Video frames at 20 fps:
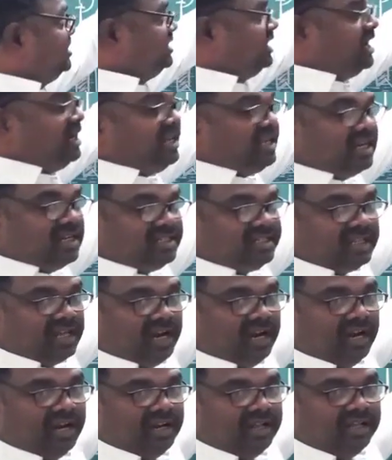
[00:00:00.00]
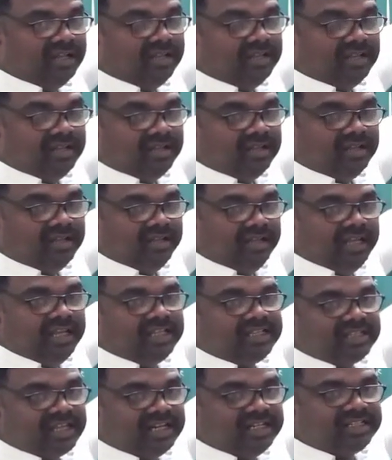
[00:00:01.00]
Daniell cell
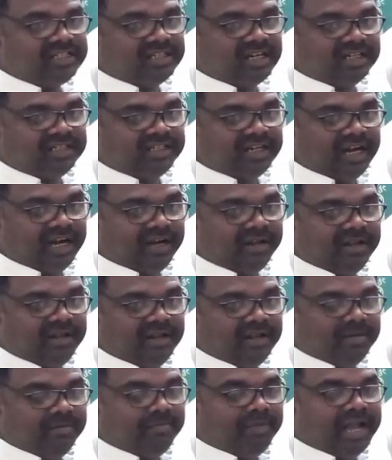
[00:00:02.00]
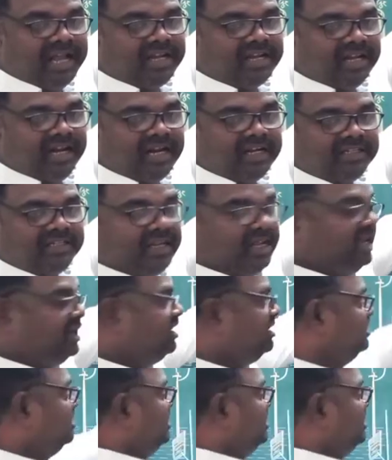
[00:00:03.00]
is constructed by connecting,